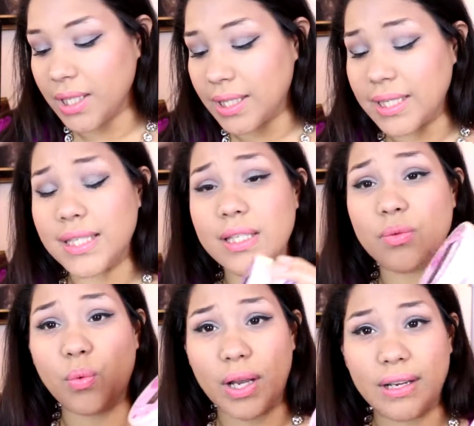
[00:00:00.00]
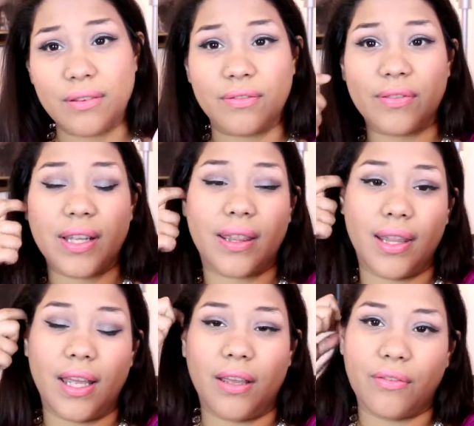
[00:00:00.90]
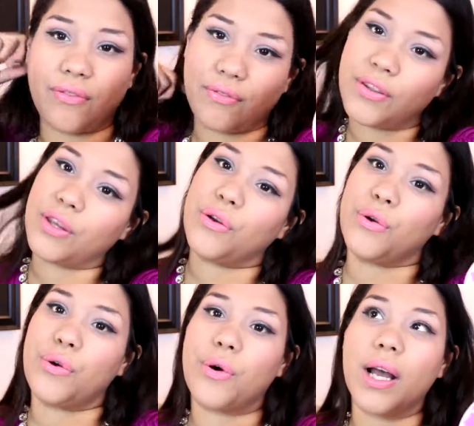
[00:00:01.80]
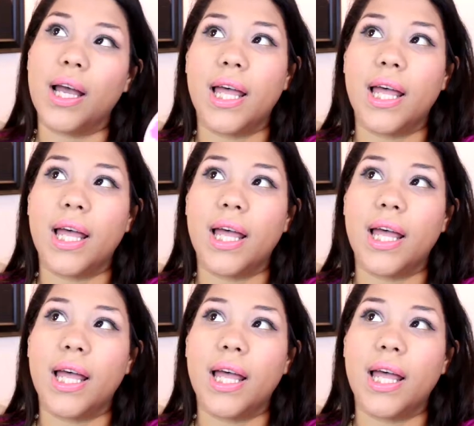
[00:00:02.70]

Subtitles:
This is one of the few